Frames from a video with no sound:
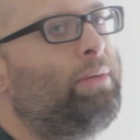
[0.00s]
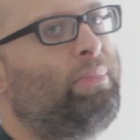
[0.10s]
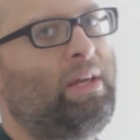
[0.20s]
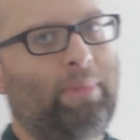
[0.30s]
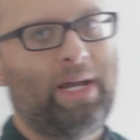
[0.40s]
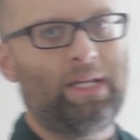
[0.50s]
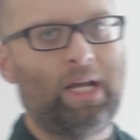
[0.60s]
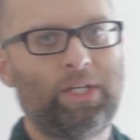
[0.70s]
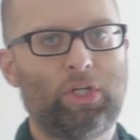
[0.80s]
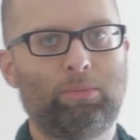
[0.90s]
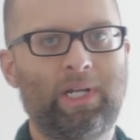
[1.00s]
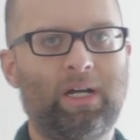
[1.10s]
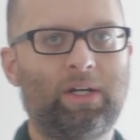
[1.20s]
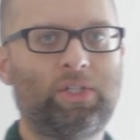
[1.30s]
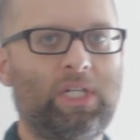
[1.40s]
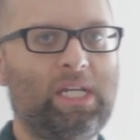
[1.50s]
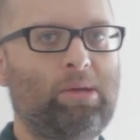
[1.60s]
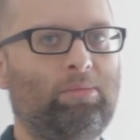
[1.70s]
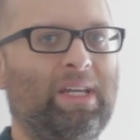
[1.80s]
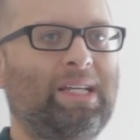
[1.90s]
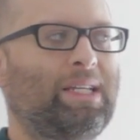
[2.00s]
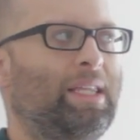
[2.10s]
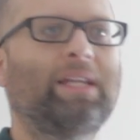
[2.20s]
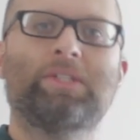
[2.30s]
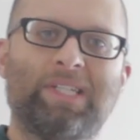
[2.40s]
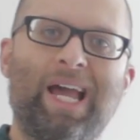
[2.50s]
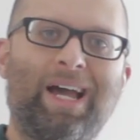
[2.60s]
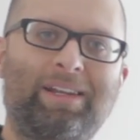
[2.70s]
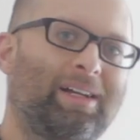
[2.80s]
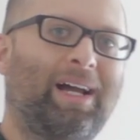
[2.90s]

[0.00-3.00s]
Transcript: admit my gun terminology is a little sad.